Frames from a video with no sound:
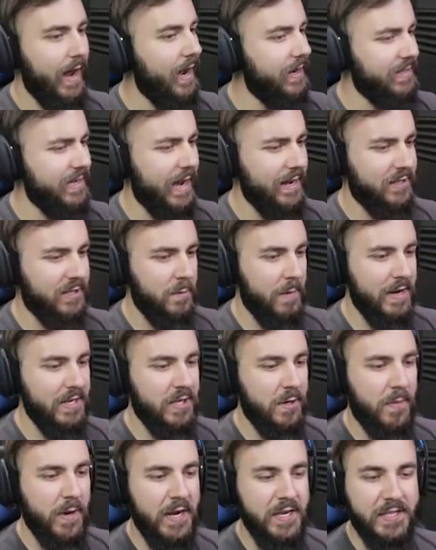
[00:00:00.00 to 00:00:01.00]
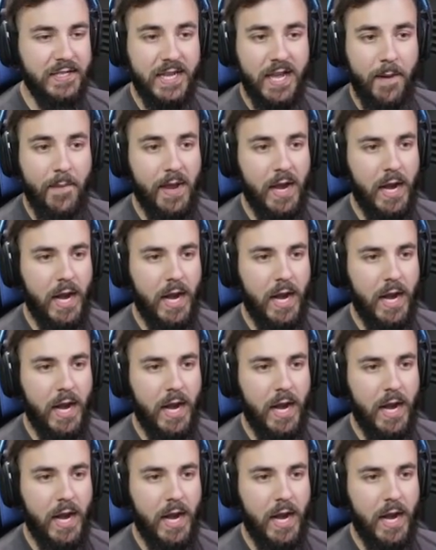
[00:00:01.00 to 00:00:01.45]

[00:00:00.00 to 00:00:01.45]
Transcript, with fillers: How's our cementing paste coming